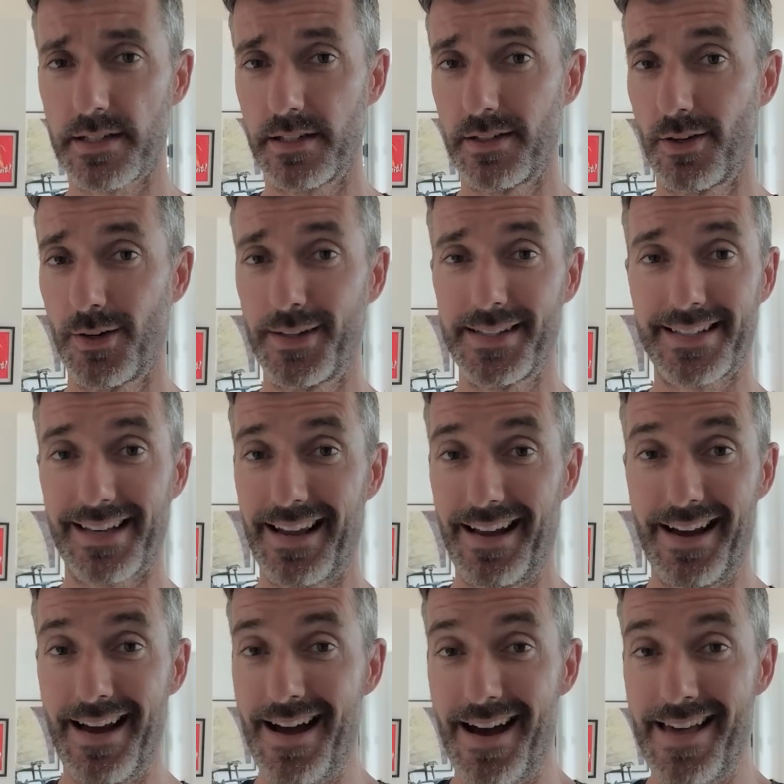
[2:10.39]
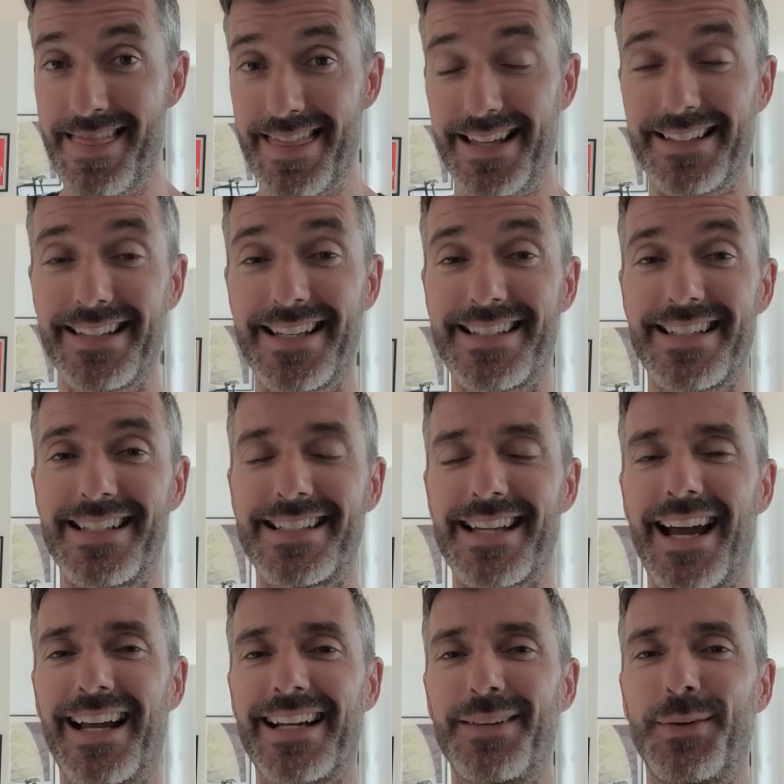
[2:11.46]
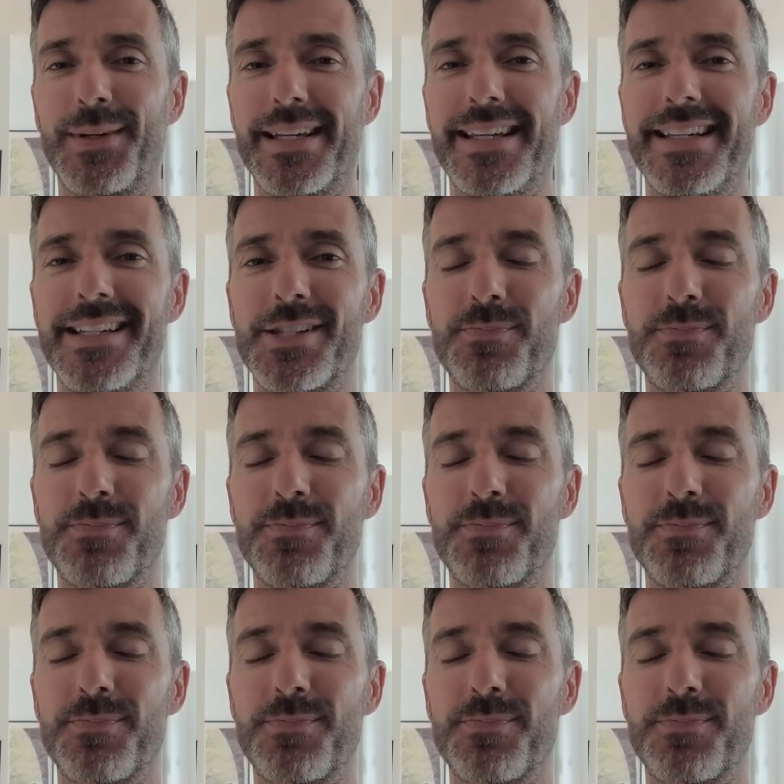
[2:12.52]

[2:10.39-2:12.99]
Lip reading: and honestly I think that's exactly what he is.